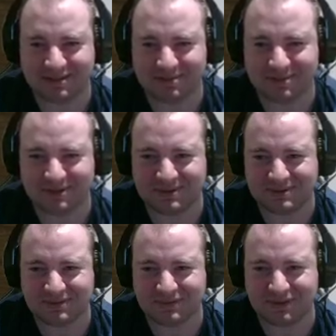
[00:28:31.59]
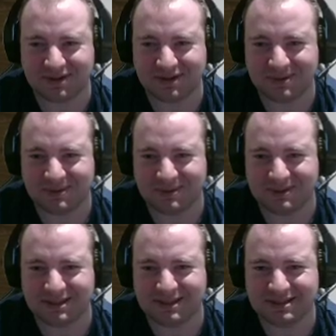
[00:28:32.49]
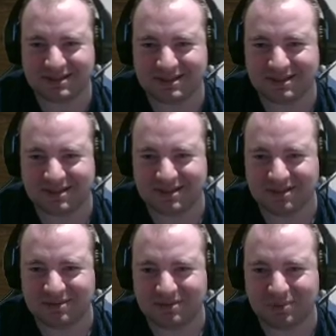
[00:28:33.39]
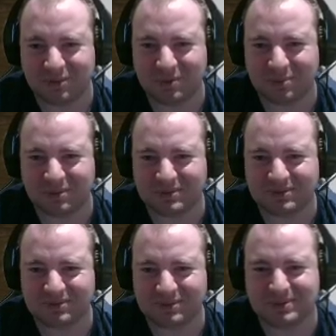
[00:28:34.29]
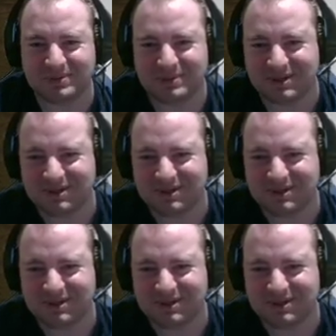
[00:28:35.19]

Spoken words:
because of these pull boards and walls.